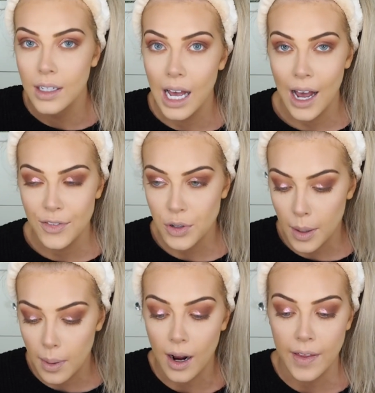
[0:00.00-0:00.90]
After I
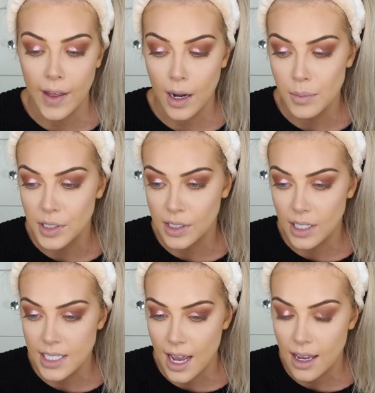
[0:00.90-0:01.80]
apply that, I'm just
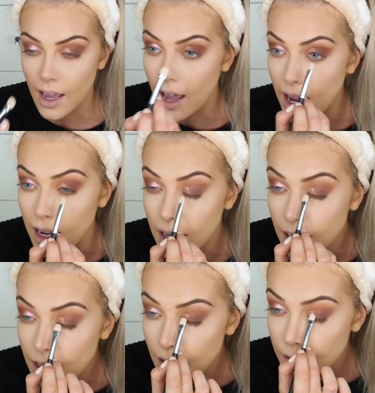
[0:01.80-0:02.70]
going to take a
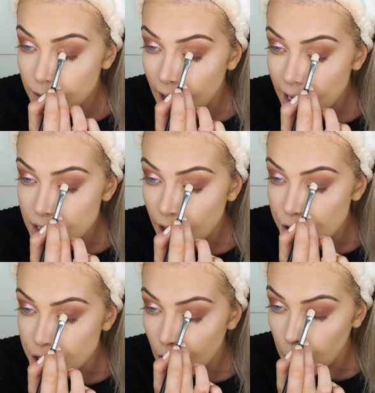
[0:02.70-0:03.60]
flat
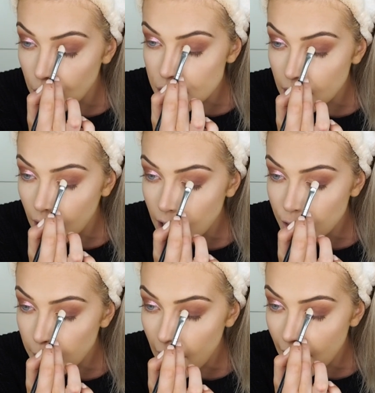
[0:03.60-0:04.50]
eyeshadow brush and kind
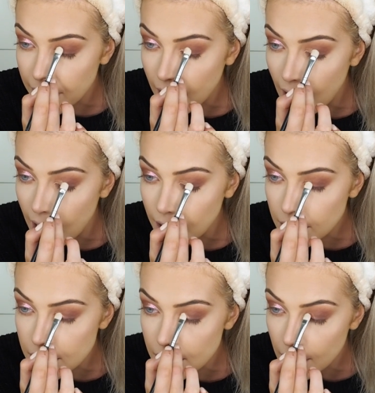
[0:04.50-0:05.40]
of pat that out